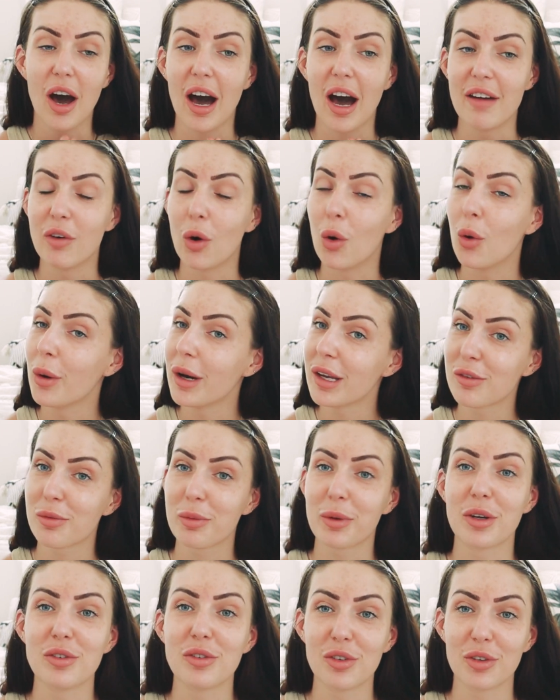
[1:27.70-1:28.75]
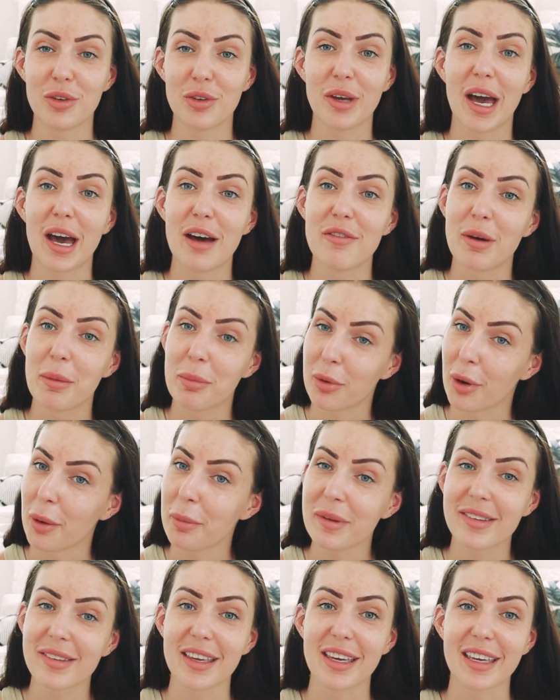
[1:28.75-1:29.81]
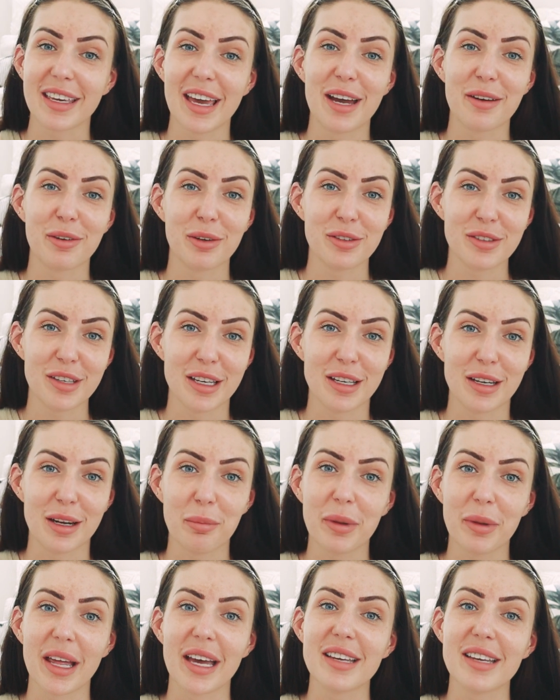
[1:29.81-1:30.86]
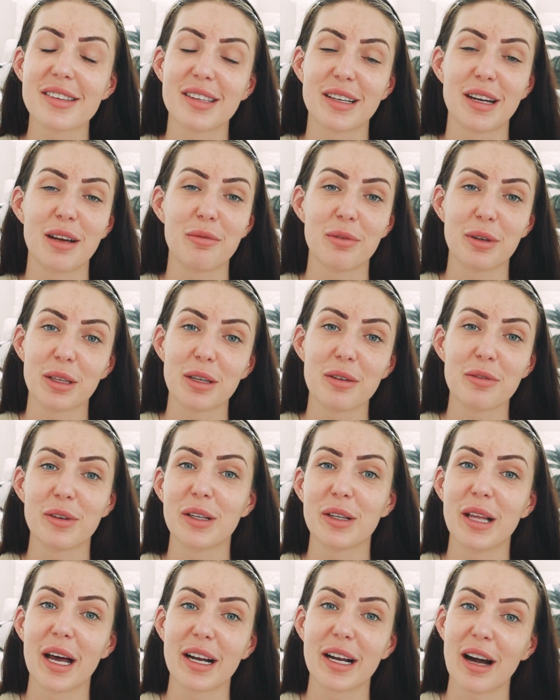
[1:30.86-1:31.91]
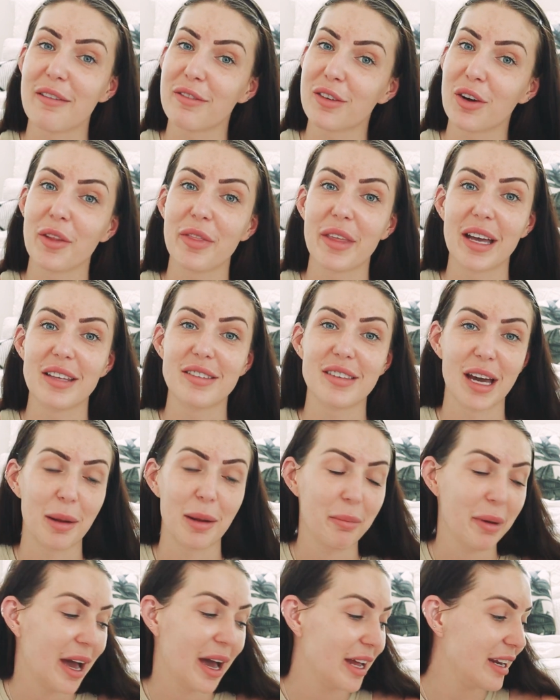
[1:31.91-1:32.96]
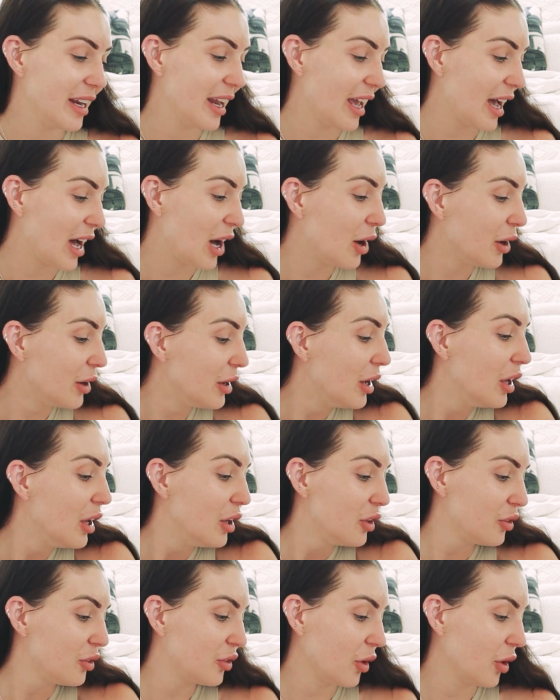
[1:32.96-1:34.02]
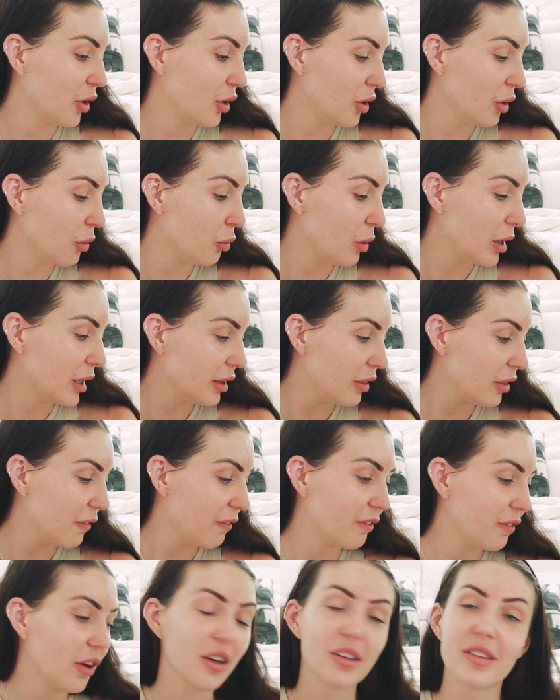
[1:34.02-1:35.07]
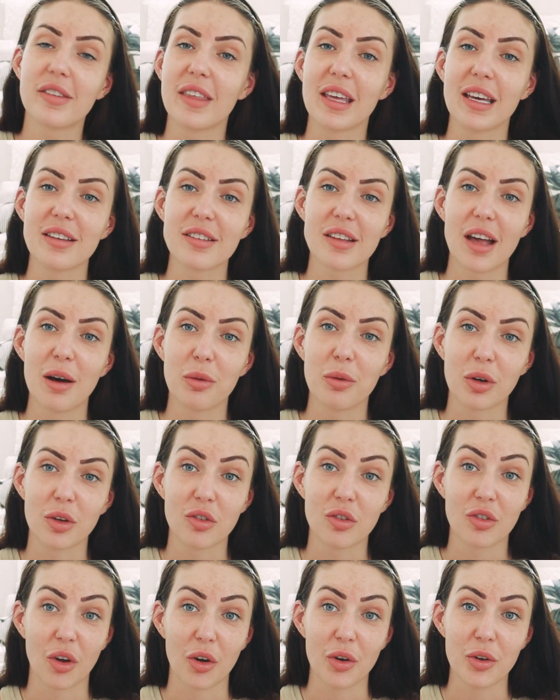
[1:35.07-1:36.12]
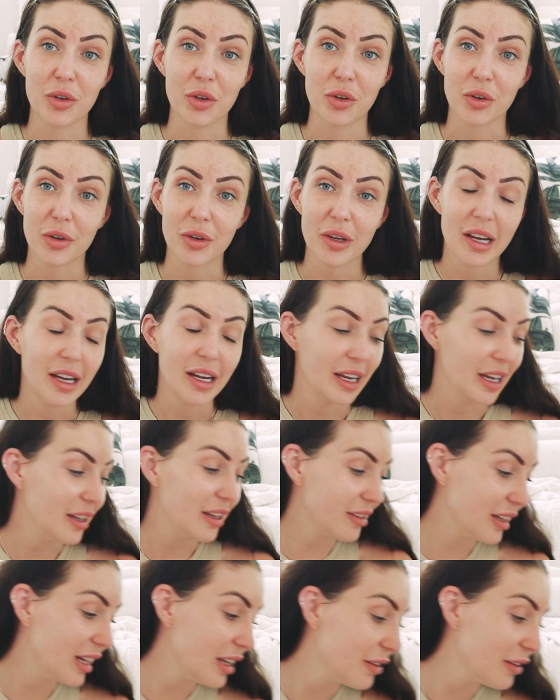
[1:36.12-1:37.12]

I've always wanted to have a proper skincare routine in place, and I really feel like I've got that down pat now. So one of the first things I want to show you isn't